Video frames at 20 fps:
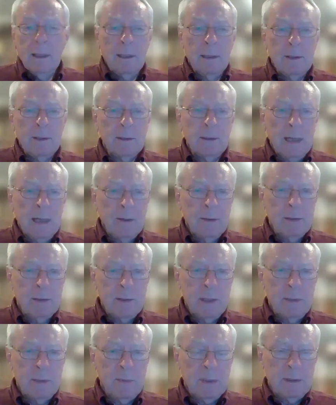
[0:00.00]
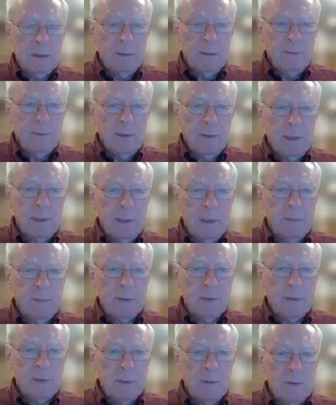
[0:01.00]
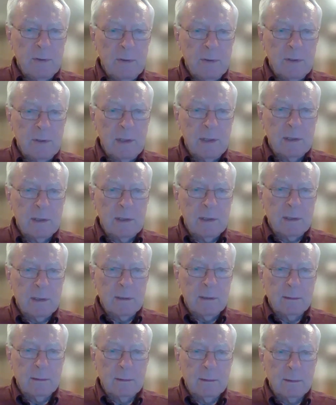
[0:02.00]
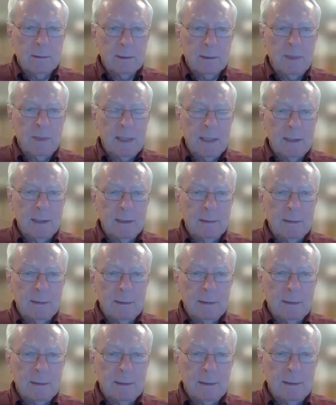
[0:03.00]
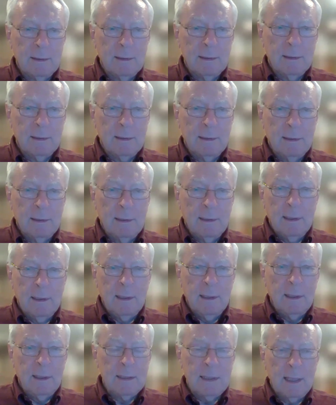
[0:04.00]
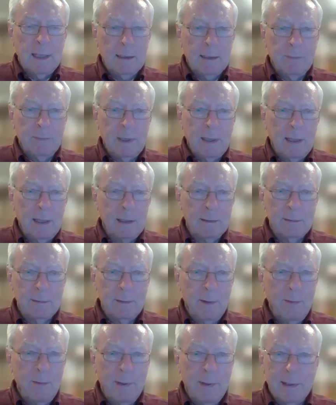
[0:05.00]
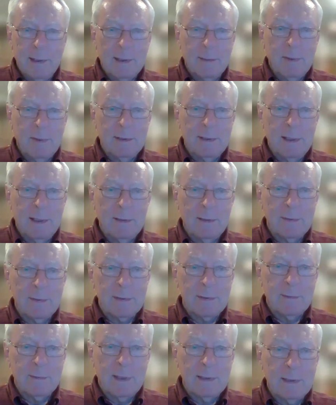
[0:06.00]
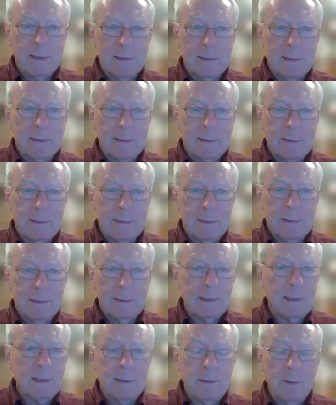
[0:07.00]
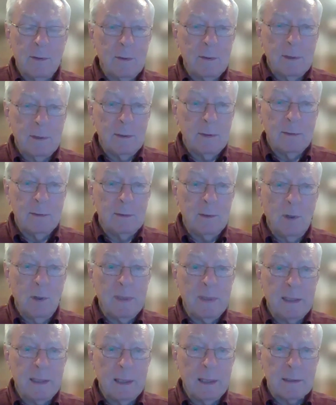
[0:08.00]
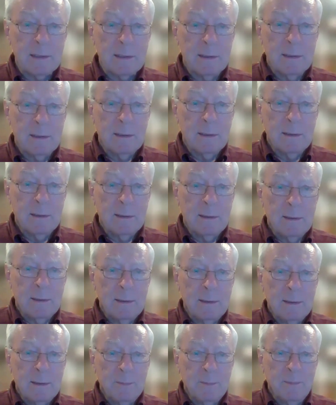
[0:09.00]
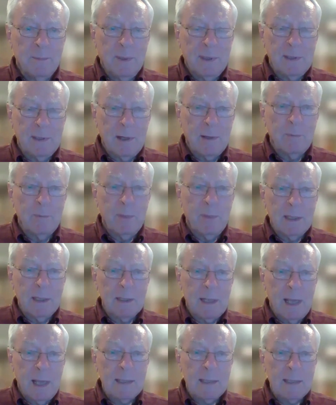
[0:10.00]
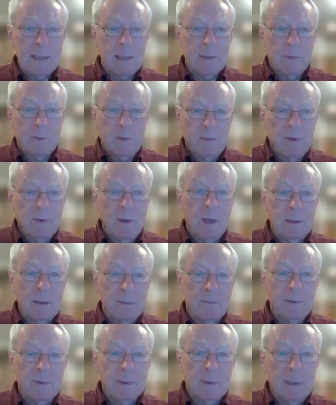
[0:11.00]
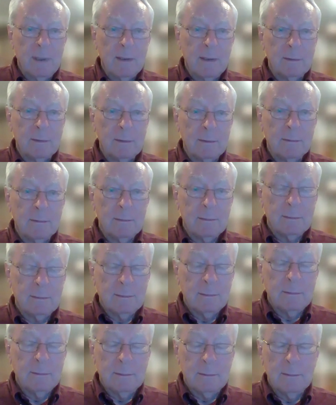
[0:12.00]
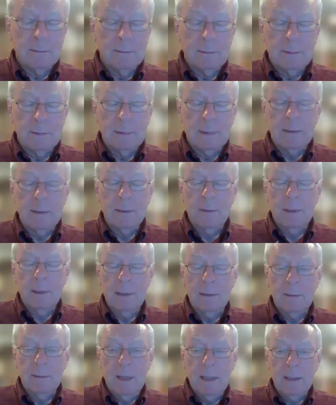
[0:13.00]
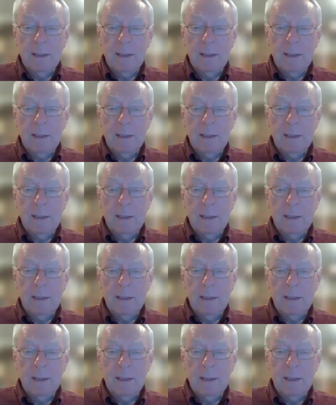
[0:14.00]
you're now the chairman of our television negotiations committee. And I said, I don't know anything about television rights. He said, no, nobody does. But it's our biggest asset. We've got to figure out how to